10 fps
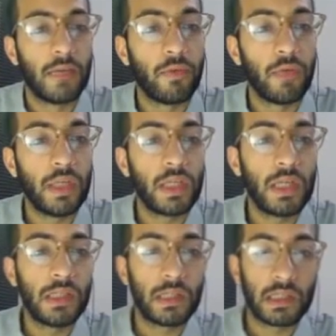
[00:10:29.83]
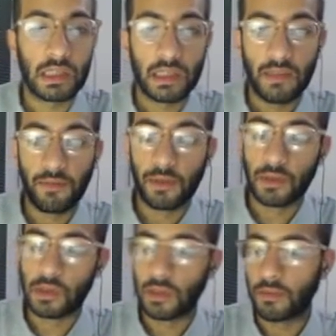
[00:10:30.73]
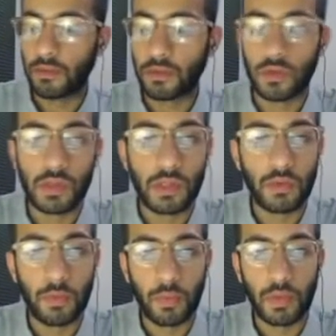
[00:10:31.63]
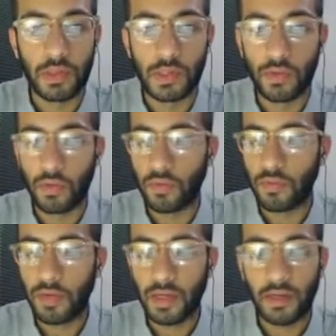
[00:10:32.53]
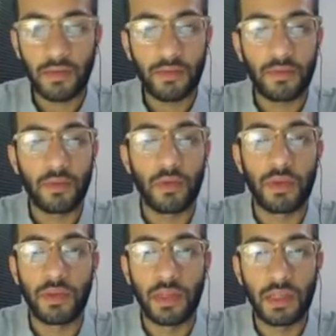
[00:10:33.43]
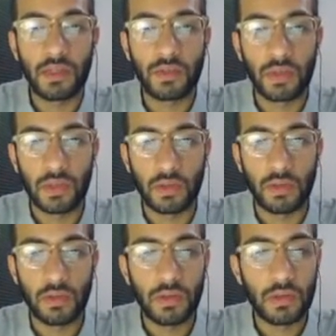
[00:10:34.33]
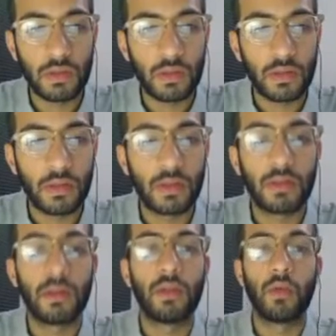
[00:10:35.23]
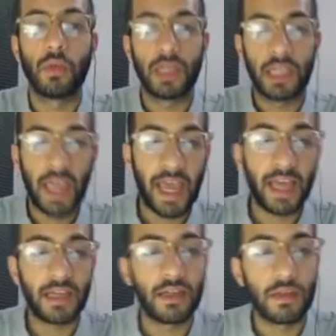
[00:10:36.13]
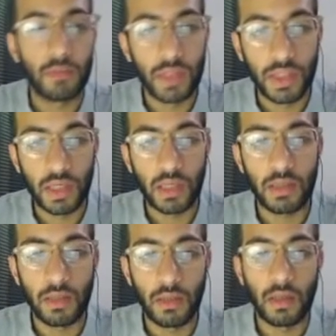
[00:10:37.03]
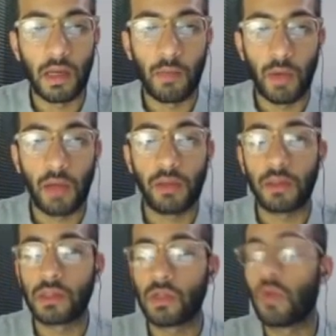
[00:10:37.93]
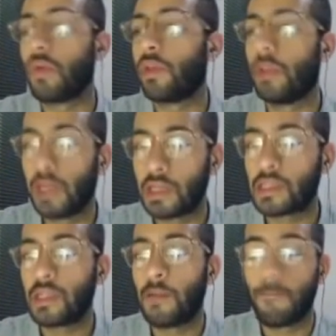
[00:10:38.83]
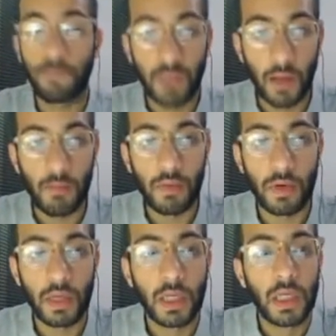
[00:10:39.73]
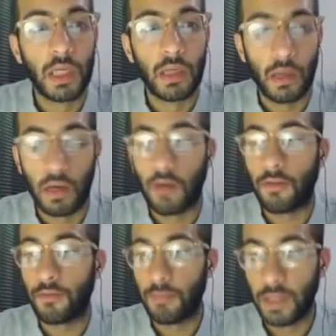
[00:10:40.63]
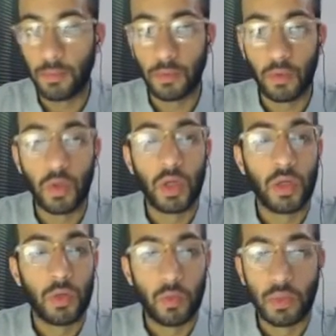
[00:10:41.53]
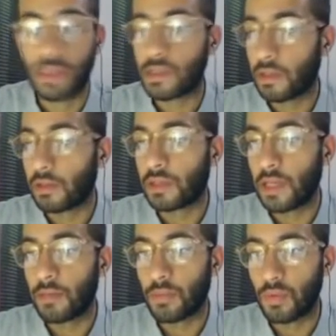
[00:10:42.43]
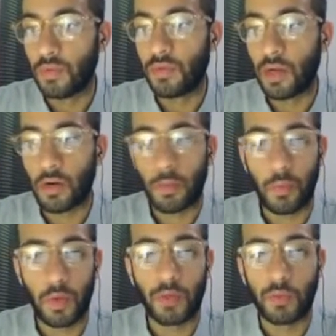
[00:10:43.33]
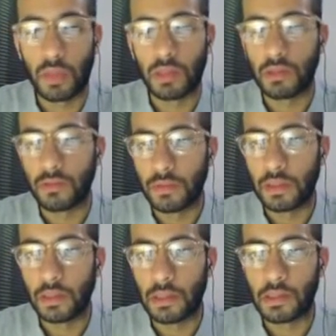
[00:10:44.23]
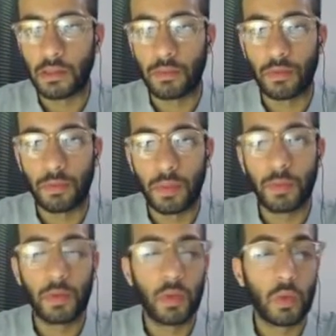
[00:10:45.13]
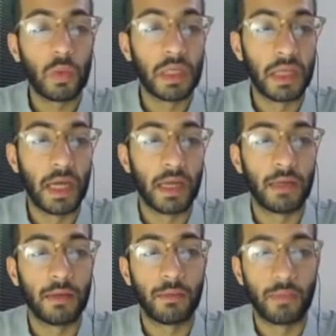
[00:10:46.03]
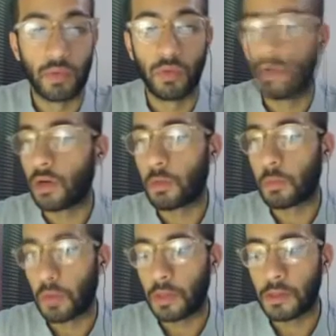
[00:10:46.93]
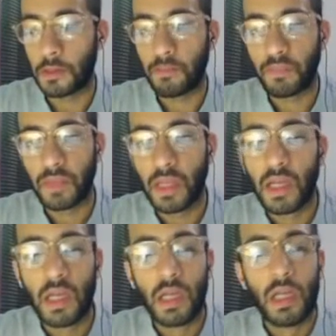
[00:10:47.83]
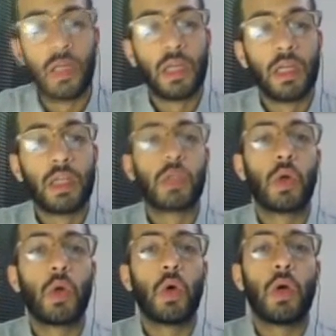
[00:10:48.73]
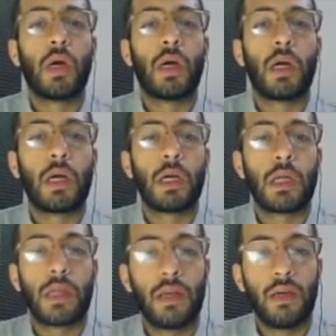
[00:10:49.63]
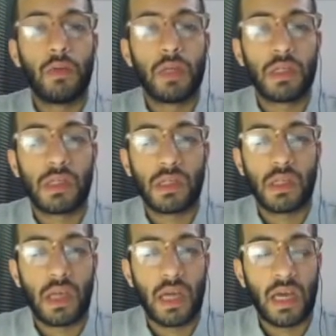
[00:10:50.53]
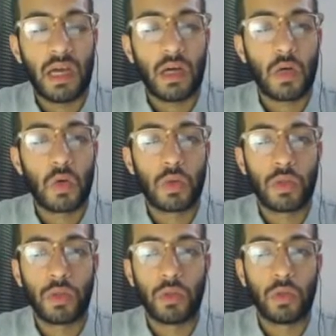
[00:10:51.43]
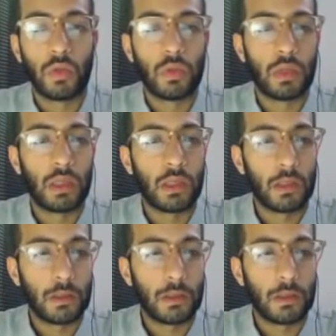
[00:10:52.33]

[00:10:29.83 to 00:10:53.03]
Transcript: If we change the significance level to 0.05 with these results, we can reject the null hypothesis. So with less number of people, we still can prove our point. Relatively less number of people, we can prove our point. So that was how to